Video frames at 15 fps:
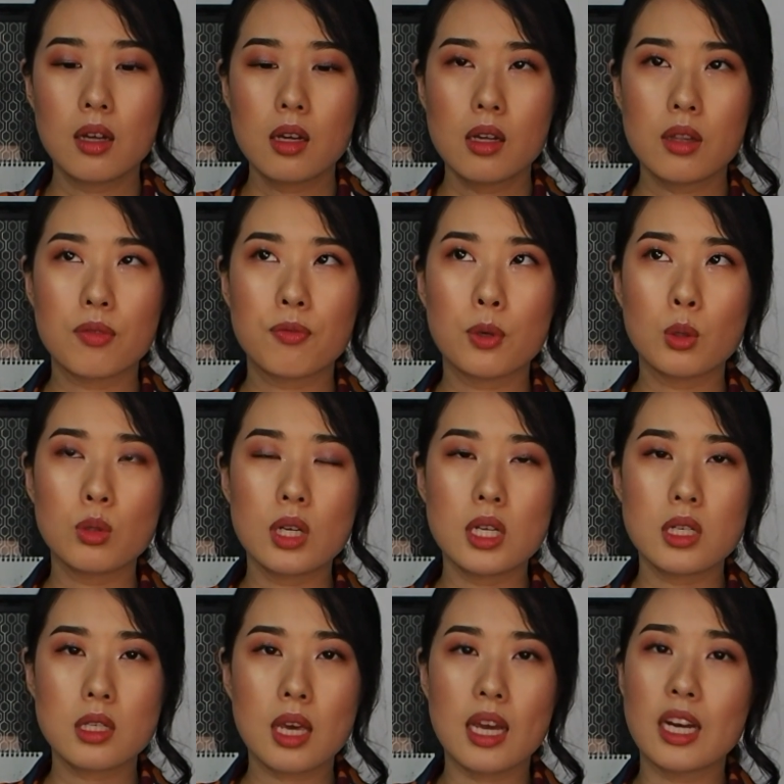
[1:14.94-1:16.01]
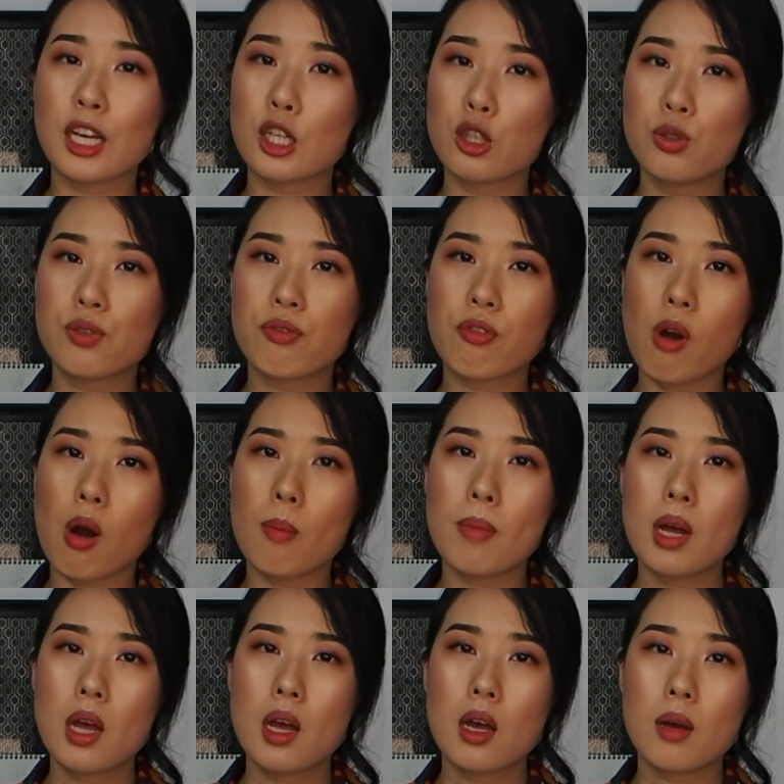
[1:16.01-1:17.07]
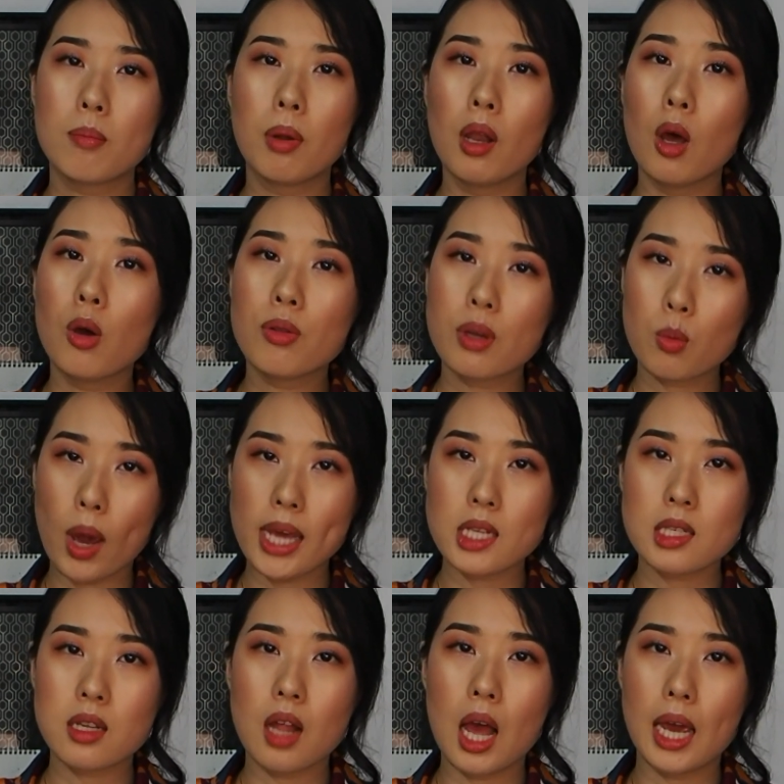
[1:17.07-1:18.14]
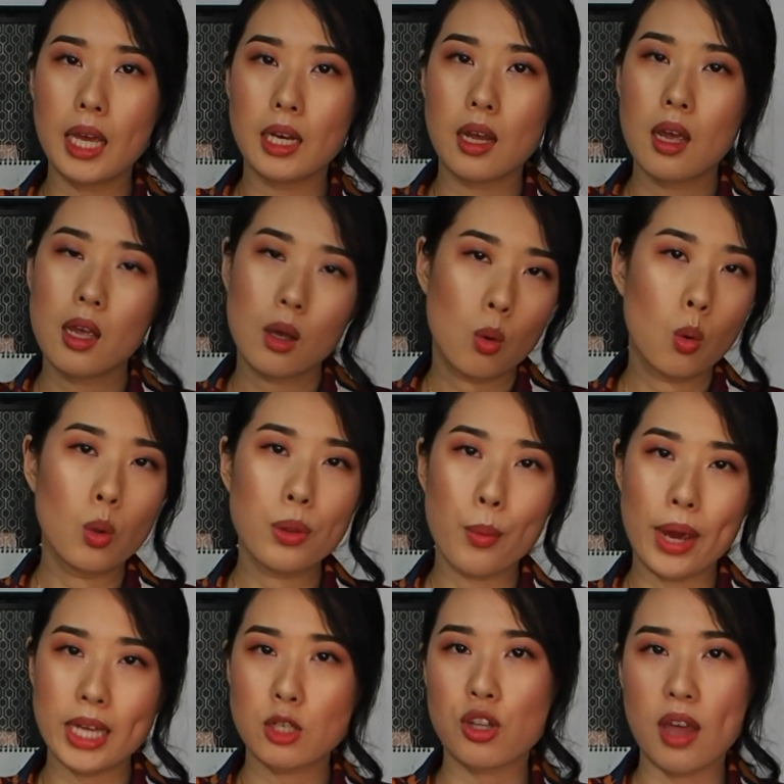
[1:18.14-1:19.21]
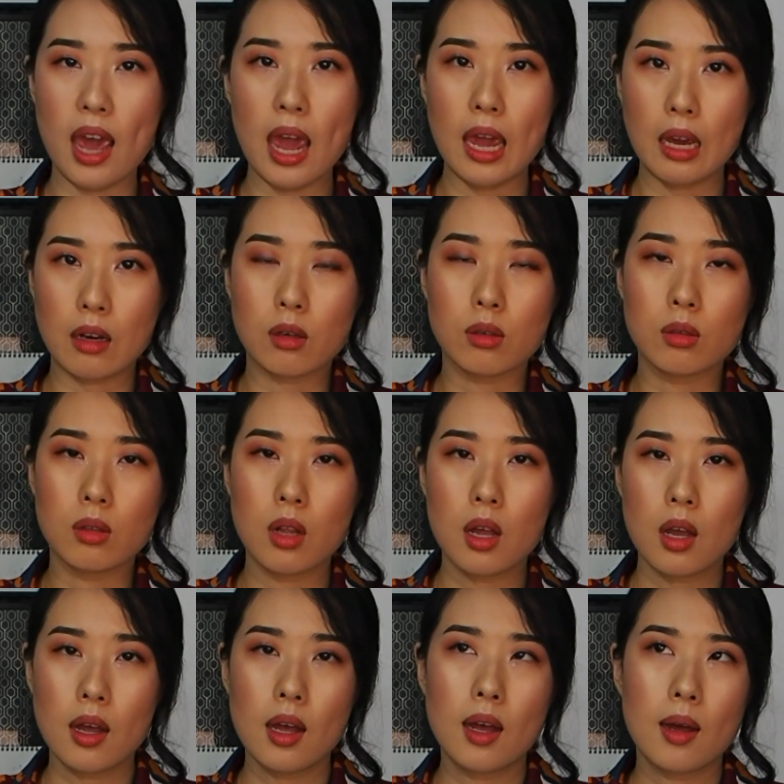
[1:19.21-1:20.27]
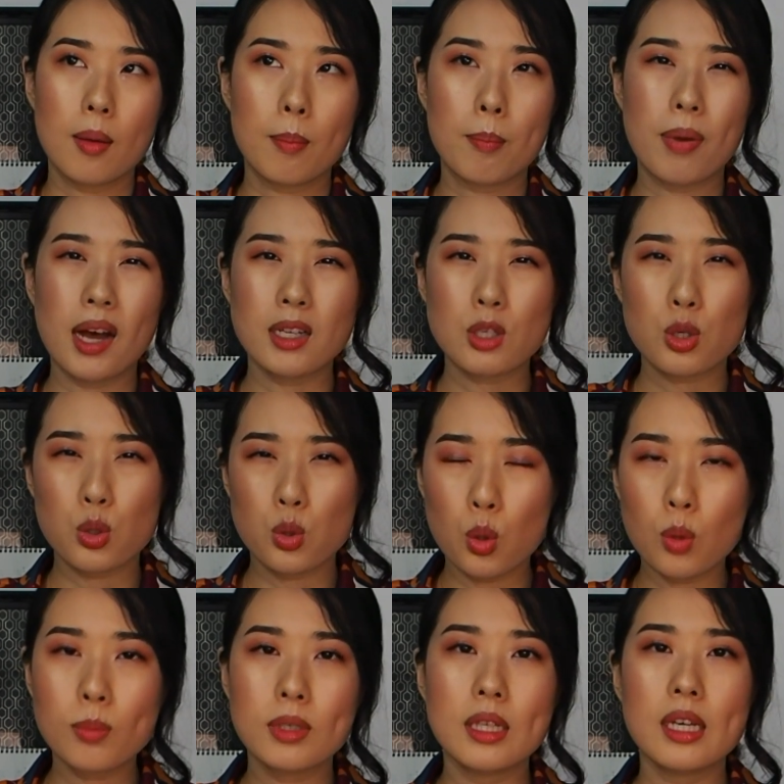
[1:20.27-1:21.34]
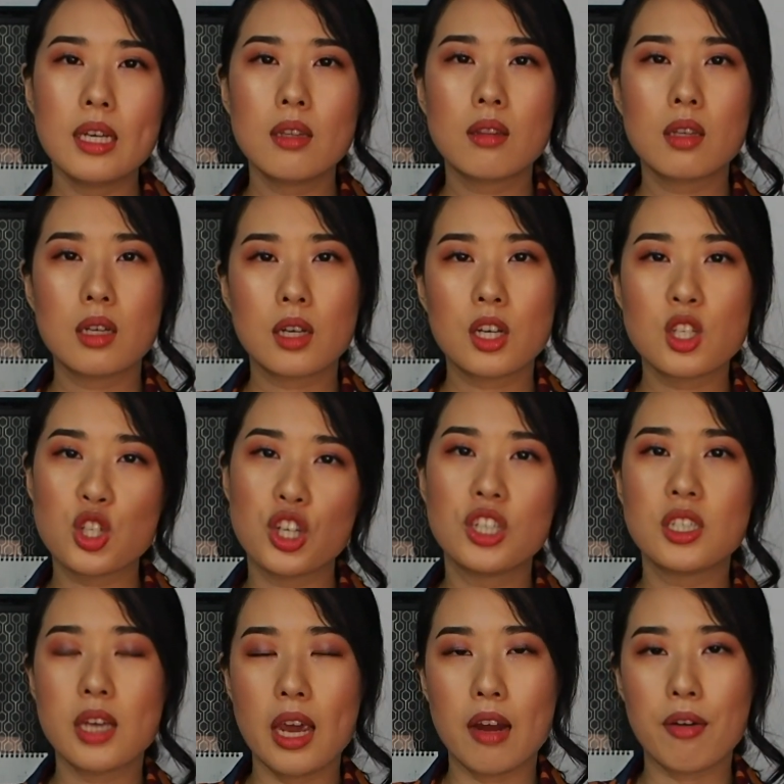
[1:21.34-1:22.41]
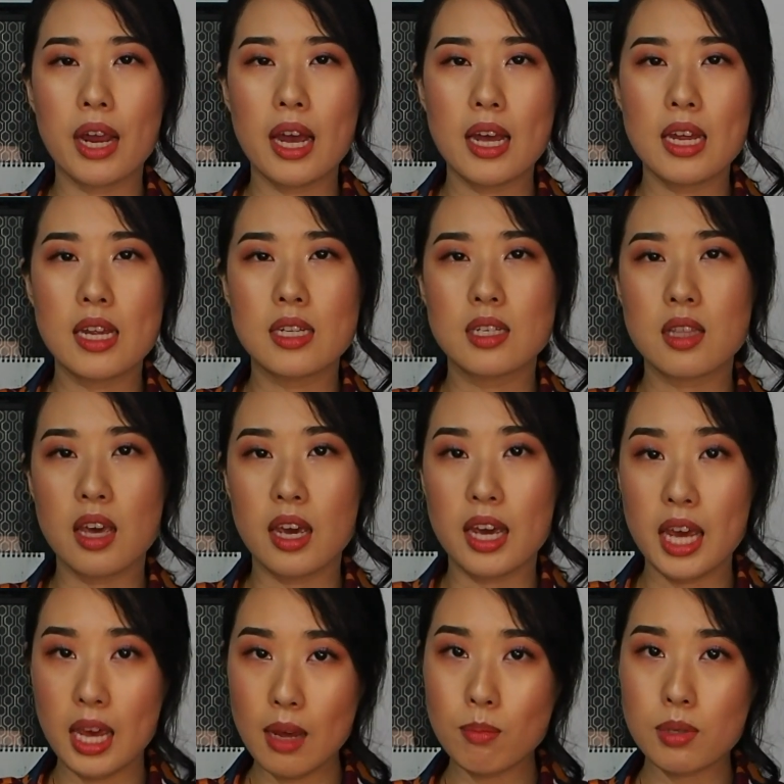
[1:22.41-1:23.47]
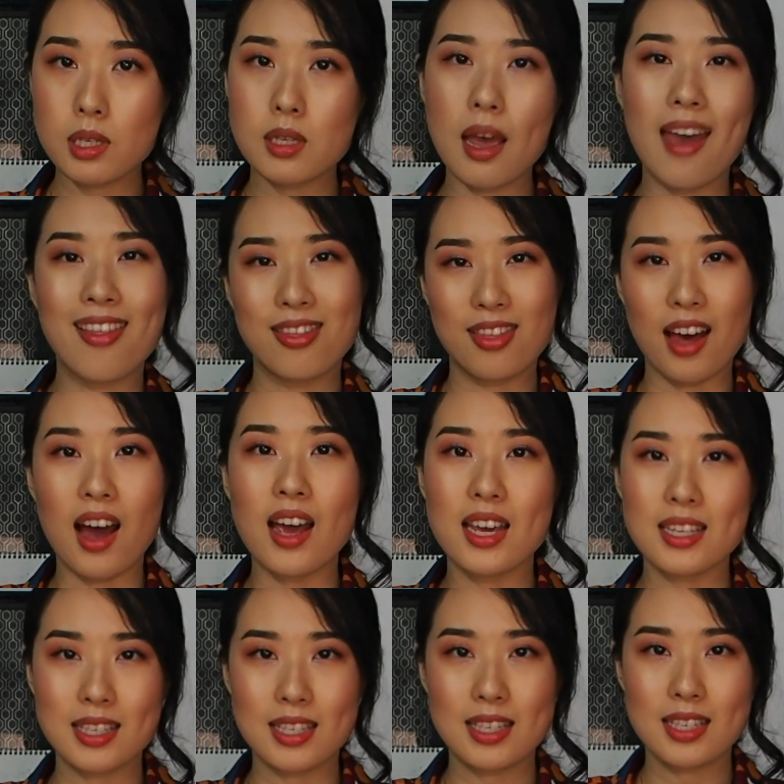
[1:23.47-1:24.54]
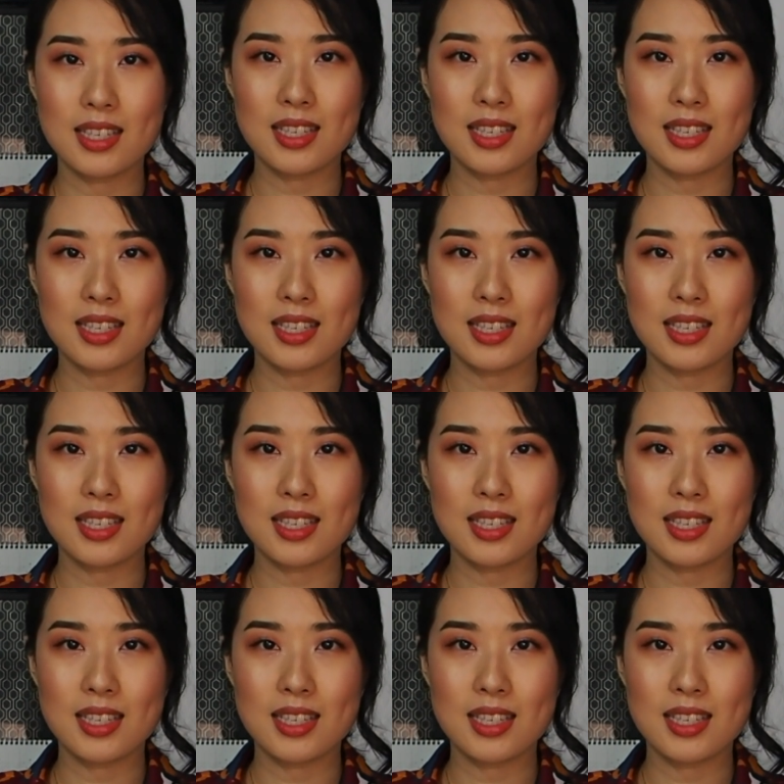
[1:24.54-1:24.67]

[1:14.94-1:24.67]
the fullness can include from below the waistline all the way to the ankle, but normally the concerned area is their hips and thighs.